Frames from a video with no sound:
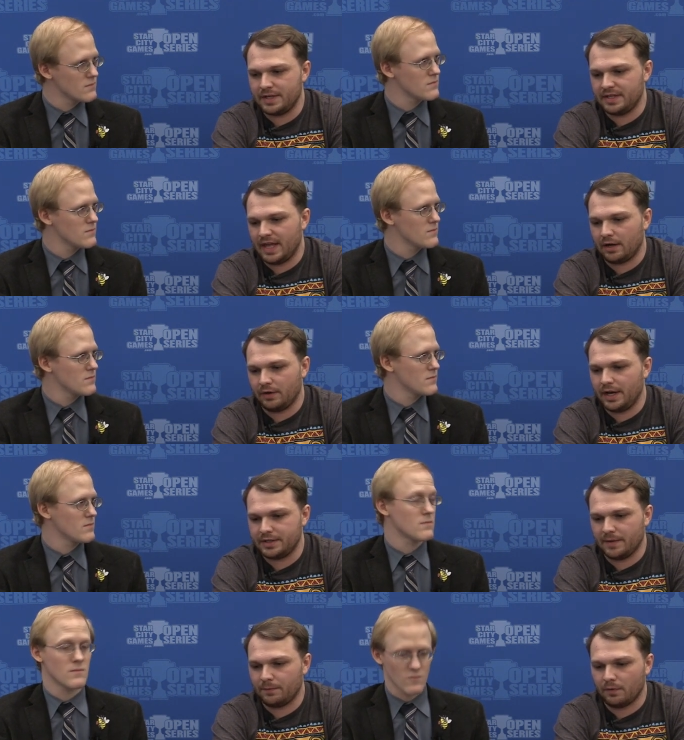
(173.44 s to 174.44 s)
Speaker 1: isn't that great
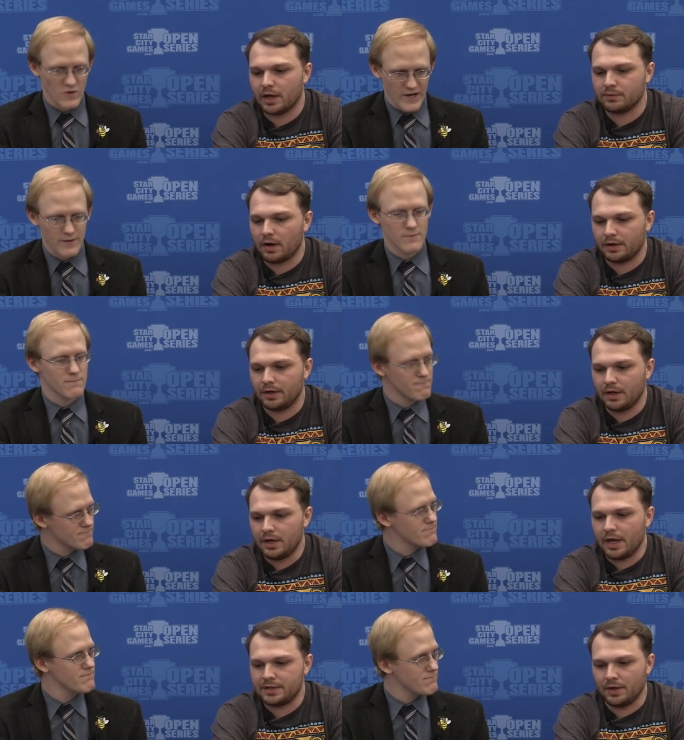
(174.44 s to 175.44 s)
except for Frostwalker.
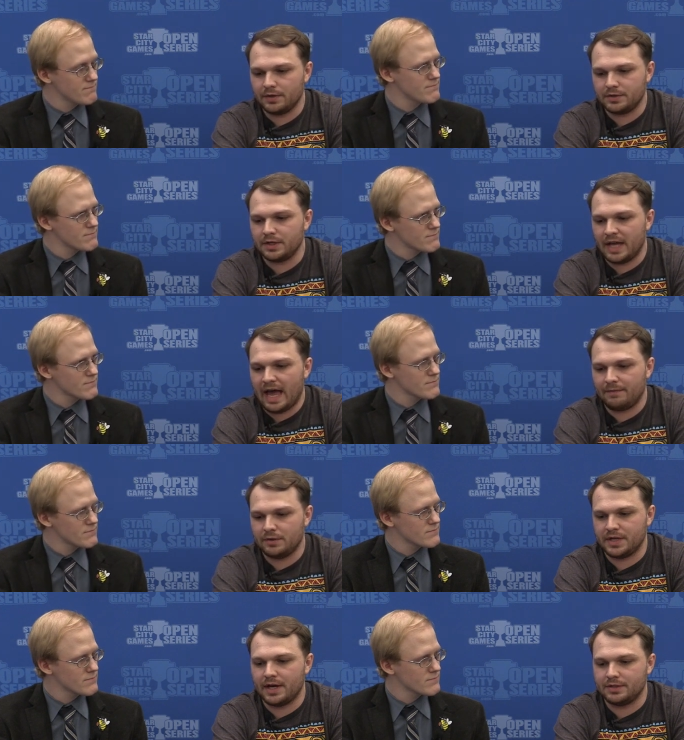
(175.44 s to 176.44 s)
Right. And so it's good to have
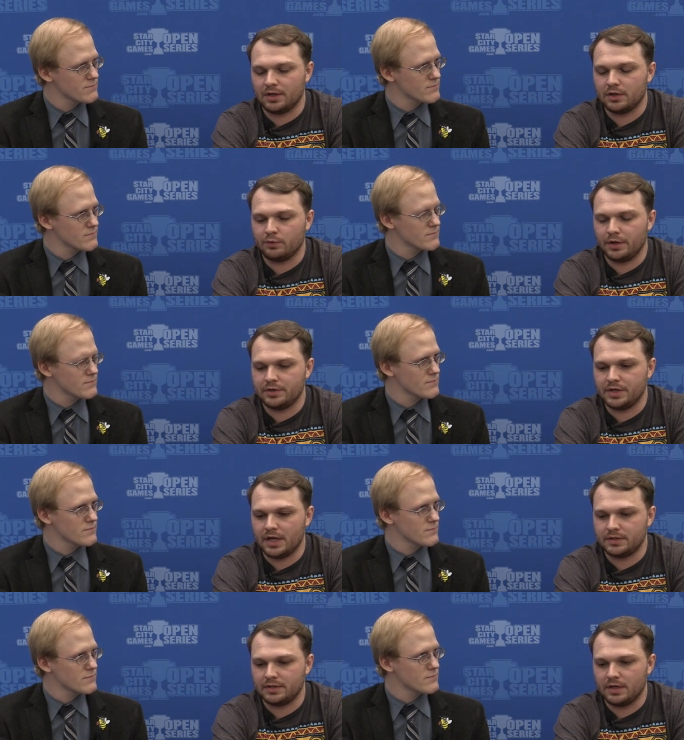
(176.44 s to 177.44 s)
those kind of starts where you
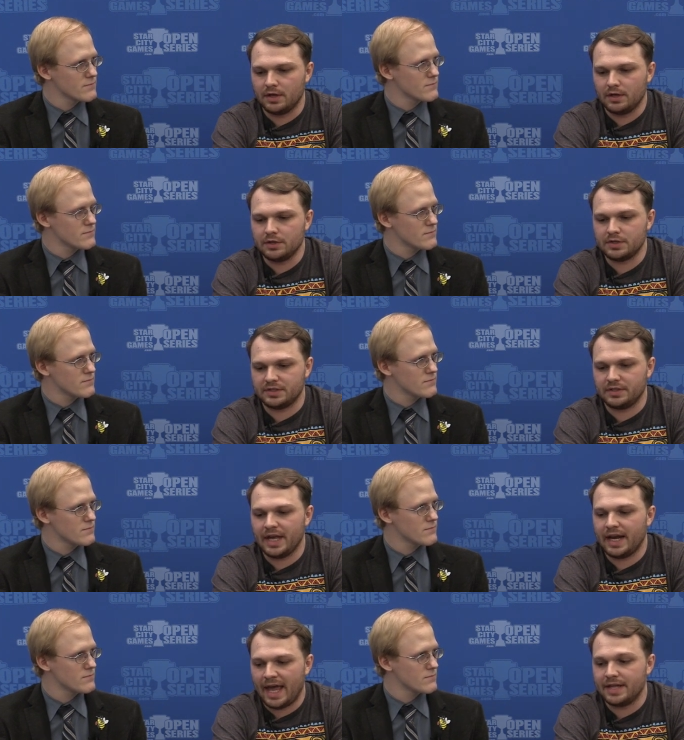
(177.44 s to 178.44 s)
just you just
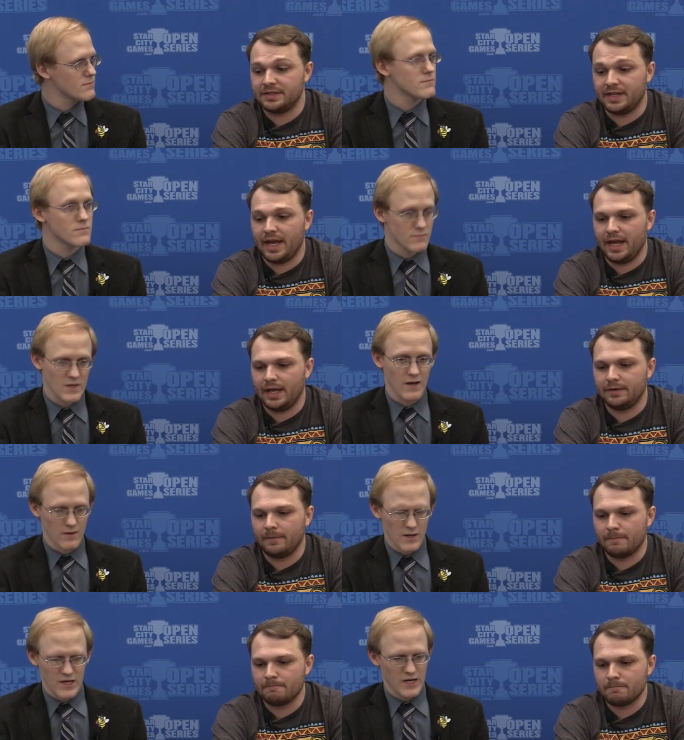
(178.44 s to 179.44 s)
get ahead and stay ahead.
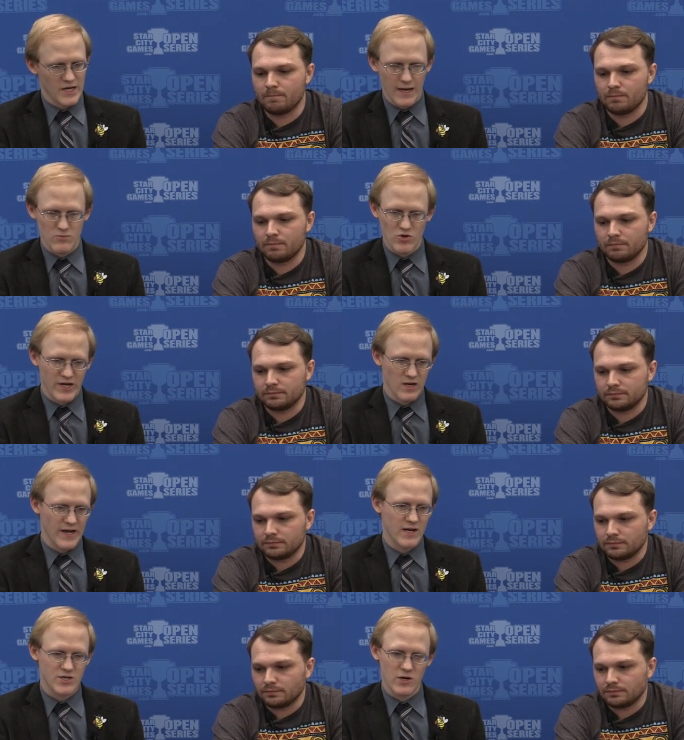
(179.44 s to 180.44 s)
Yeah.
Speaker 2: In games where you can
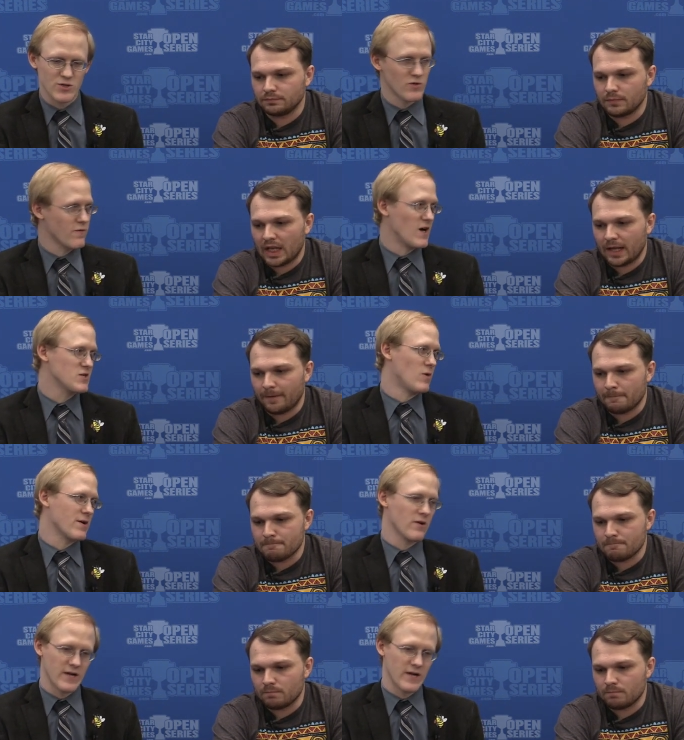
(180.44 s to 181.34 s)
land a turn two Frostwalker